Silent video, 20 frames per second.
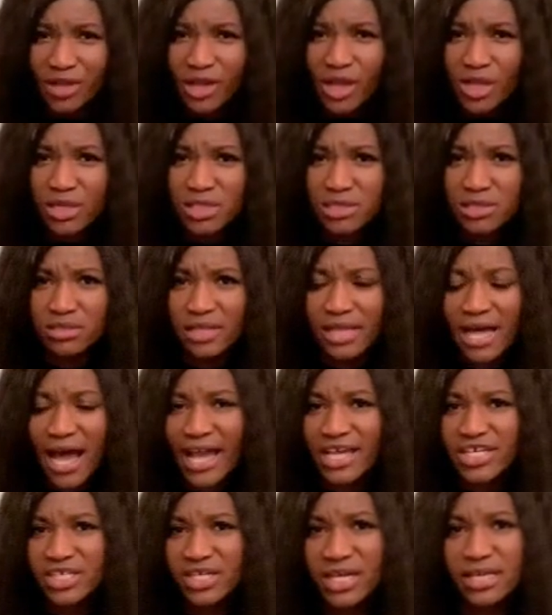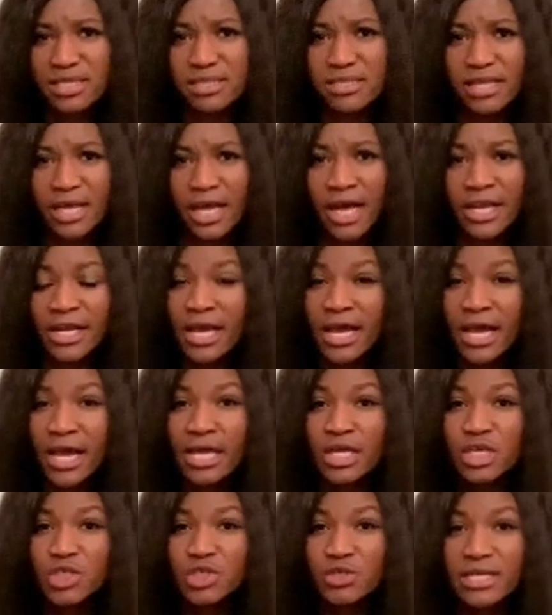So the idea is that
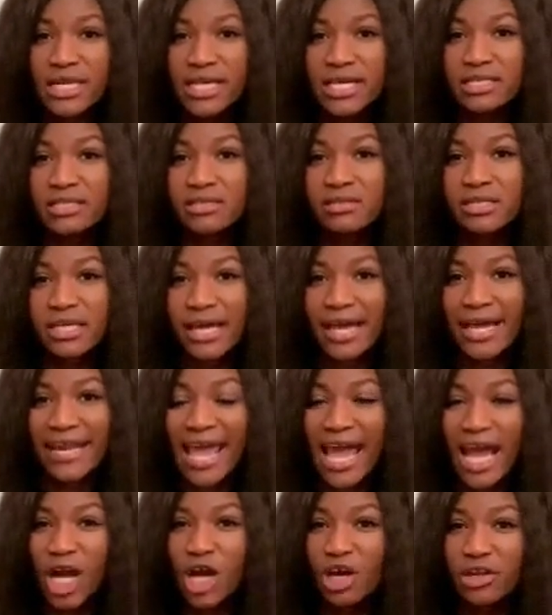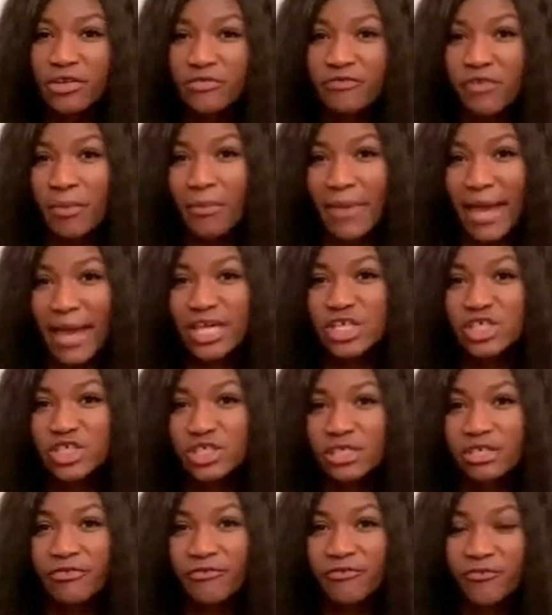you need to get a
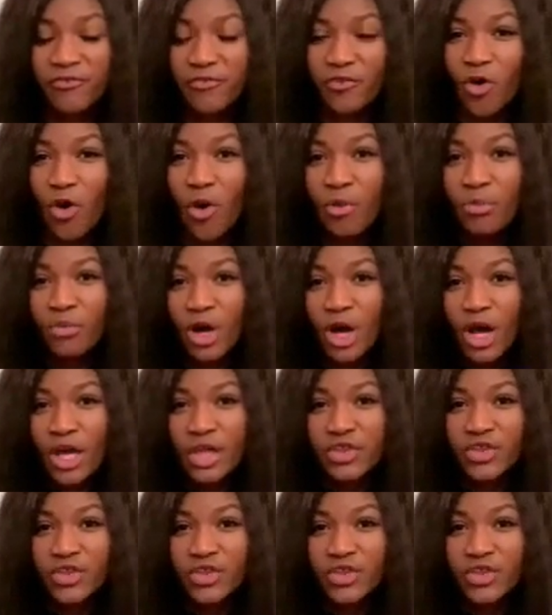confirmation from